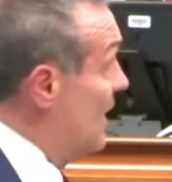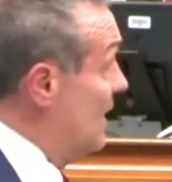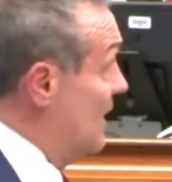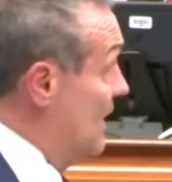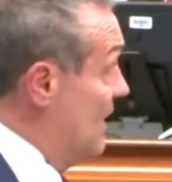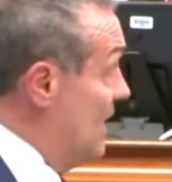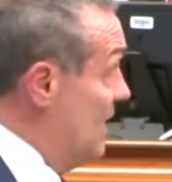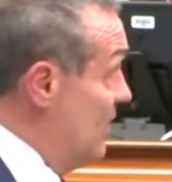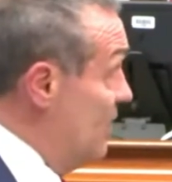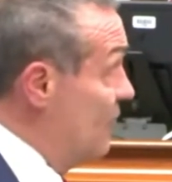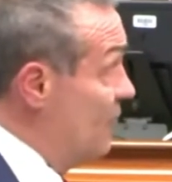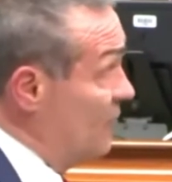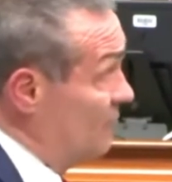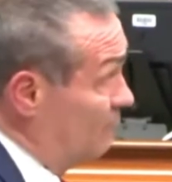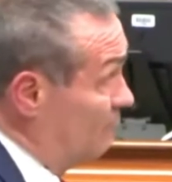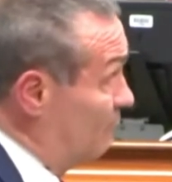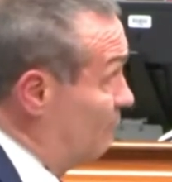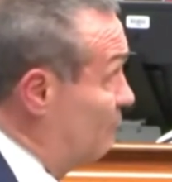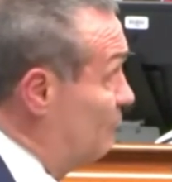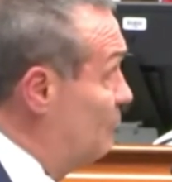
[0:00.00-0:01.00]
leave
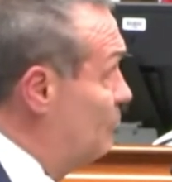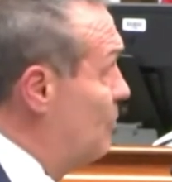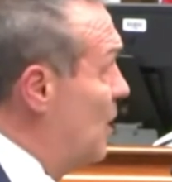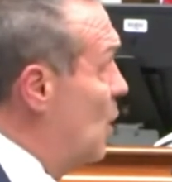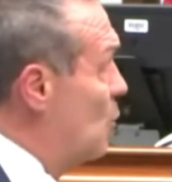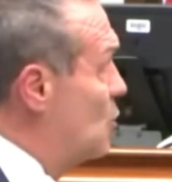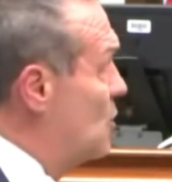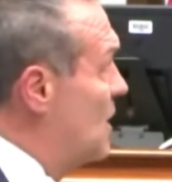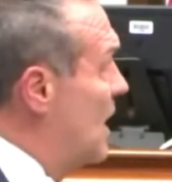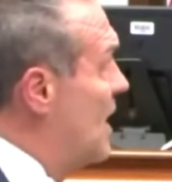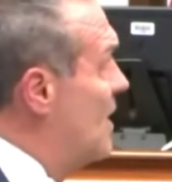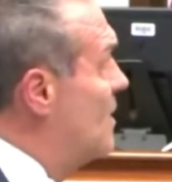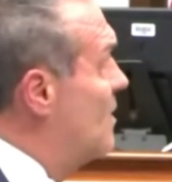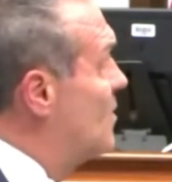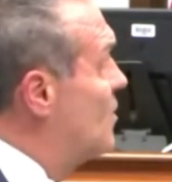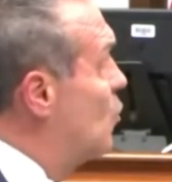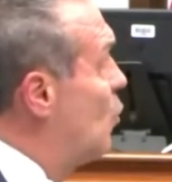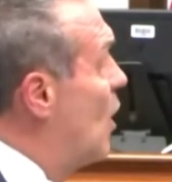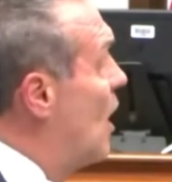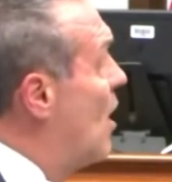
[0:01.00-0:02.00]
about 10 to
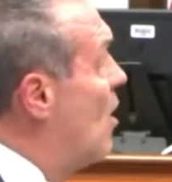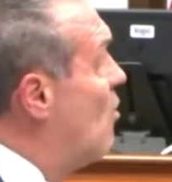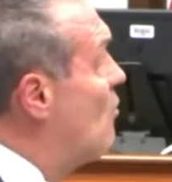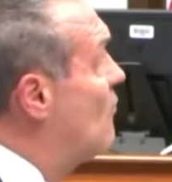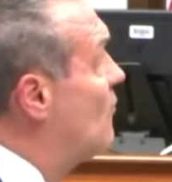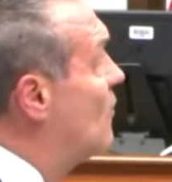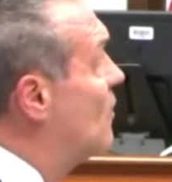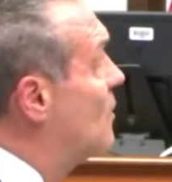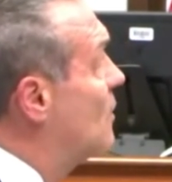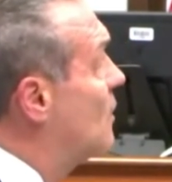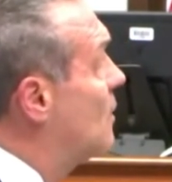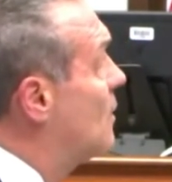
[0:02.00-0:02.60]
12,